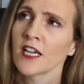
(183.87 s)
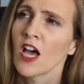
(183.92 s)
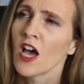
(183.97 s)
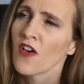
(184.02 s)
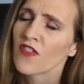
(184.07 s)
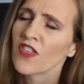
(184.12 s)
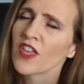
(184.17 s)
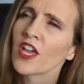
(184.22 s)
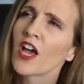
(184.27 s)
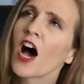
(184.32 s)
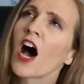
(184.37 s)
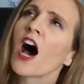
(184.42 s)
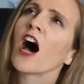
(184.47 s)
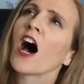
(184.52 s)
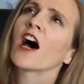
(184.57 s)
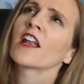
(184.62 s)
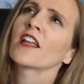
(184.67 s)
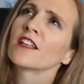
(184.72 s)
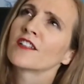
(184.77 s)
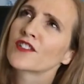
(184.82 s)
the
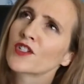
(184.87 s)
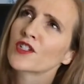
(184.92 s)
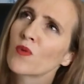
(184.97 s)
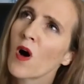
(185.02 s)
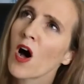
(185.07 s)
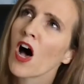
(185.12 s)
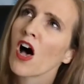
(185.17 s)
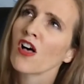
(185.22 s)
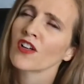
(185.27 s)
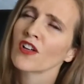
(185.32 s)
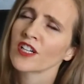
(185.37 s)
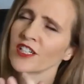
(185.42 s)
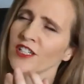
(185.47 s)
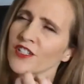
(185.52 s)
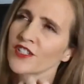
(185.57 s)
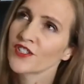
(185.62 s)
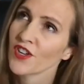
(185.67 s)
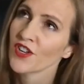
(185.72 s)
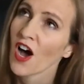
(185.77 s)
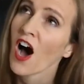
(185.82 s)
audience quality is
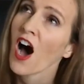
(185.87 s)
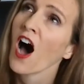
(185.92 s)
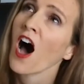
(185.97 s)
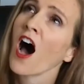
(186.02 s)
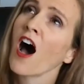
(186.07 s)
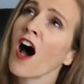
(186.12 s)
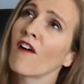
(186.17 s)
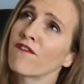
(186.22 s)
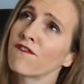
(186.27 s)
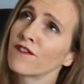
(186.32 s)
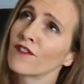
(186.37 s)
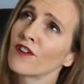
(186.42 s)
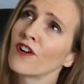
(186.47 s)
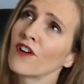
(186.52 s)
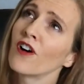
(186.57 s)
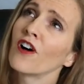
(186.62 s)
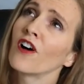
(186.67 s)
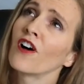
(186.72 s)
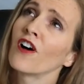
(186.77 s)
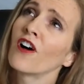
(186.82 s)

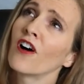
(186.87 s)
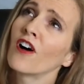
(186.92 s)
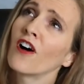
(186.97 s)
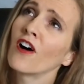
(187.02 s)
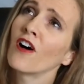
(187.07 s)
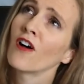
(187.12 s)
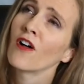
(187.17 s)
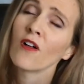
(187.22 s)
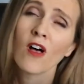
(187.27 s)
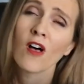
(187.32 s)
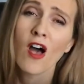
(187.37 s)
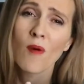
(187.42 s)
awful.